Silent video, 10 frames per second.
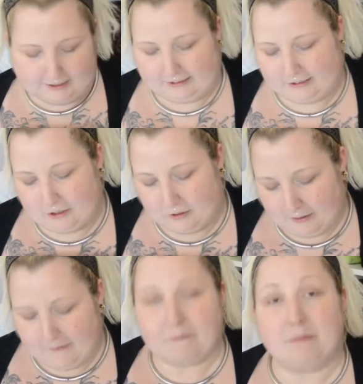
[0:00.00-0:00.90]
So
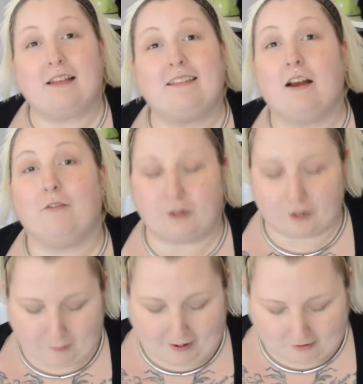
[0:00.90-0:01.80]
that's covered.
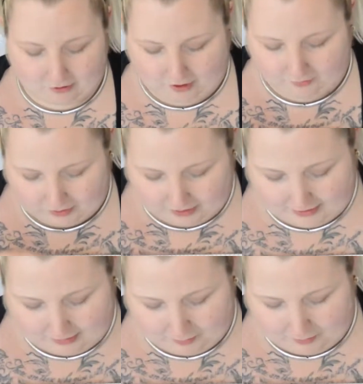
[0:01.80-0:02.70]
Her pants are covered.
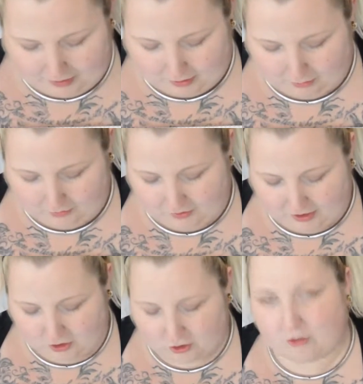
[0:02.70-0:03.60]
These I'm going to be
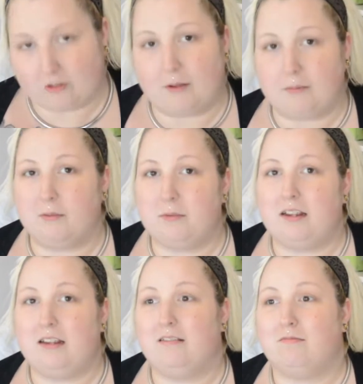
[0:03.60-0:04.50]
this shirt I'm going to
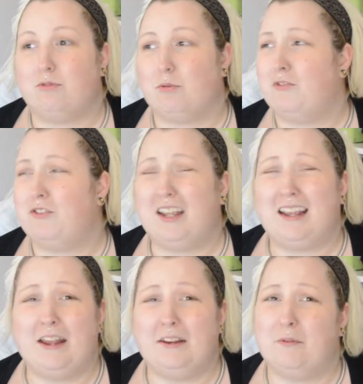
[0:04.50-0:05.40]
be thrifting.
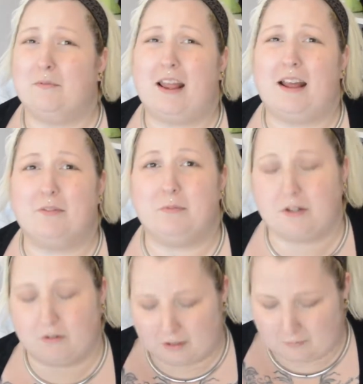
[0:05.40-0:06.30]
I don't have the
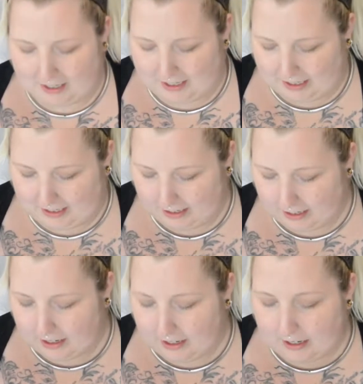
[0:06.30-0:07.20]
material to make it.
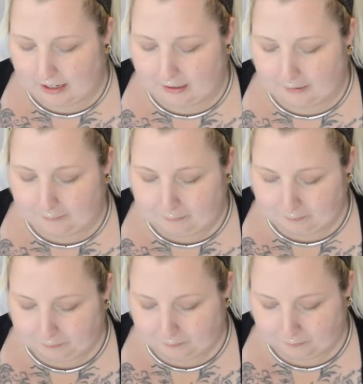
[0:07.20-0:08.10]

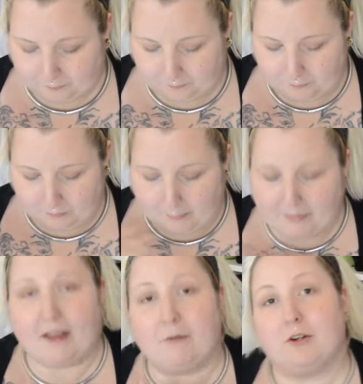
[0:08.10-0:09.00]
But
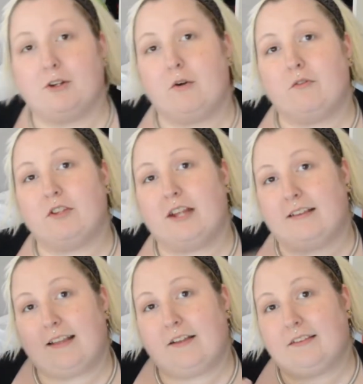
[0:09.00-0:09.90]
yeah, we're going to go over the
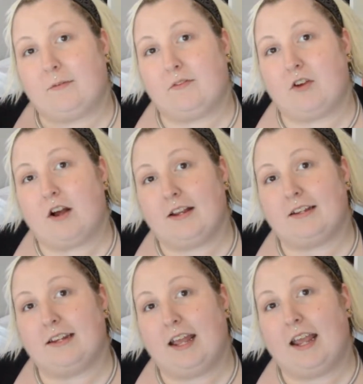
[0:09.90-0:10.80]
textiles that we've got
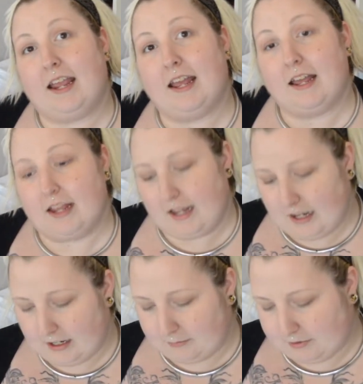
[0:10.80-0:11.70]
today
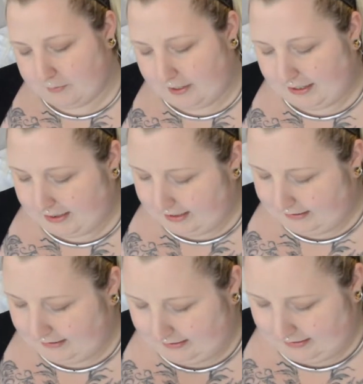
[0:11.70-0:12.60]
to make
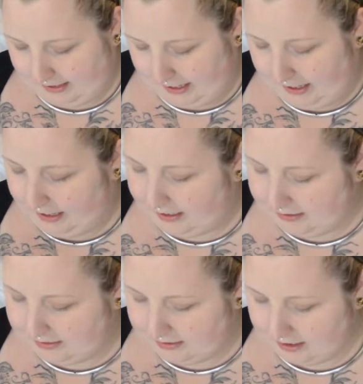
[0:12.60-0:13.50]
this,
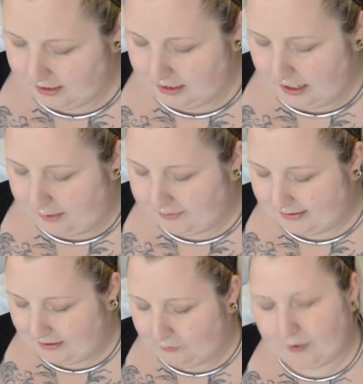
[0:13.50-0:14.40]
and I'm
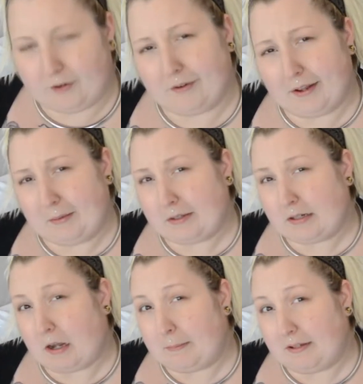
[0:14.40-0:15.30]
still figuring out the
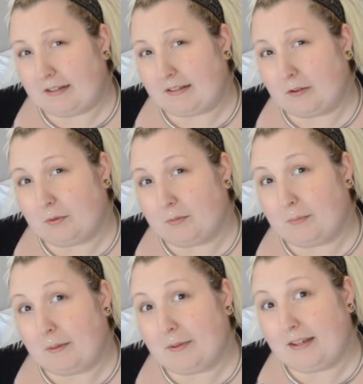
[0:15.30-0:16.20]
top piece, so we'll
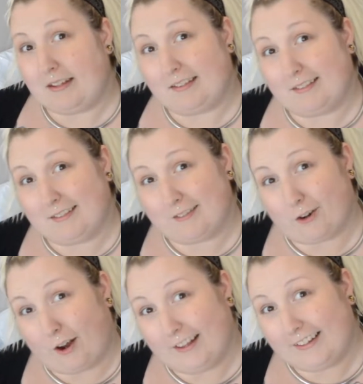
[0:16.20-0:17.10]
maybe
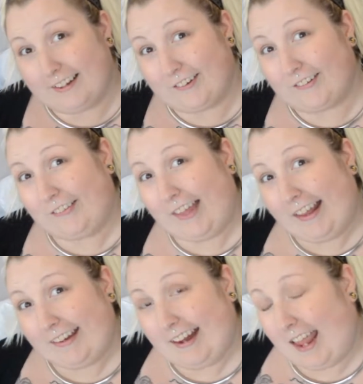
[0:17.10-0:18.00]
trial and error
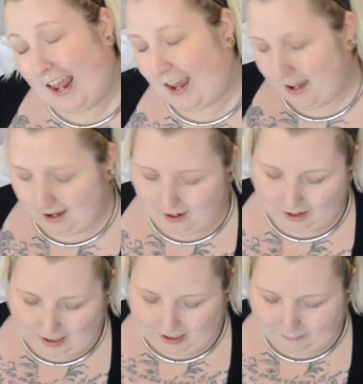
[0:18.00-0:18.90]
that today.
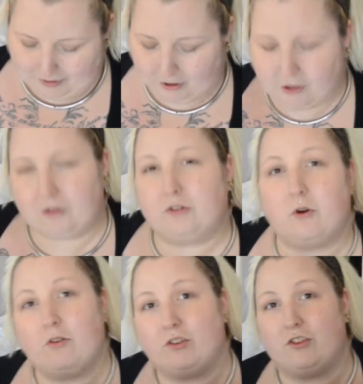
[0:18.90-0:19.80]
And I'll also
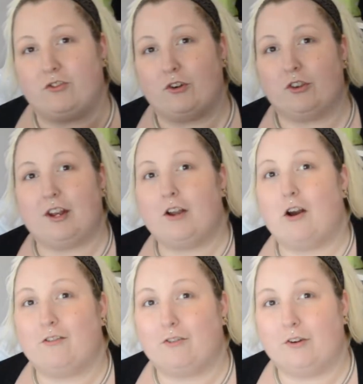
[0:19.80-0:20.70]
go over the fur that I
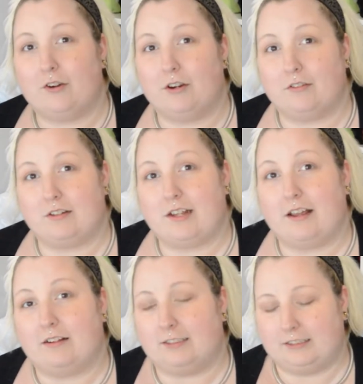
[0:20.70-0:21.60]
got for her ears and tail.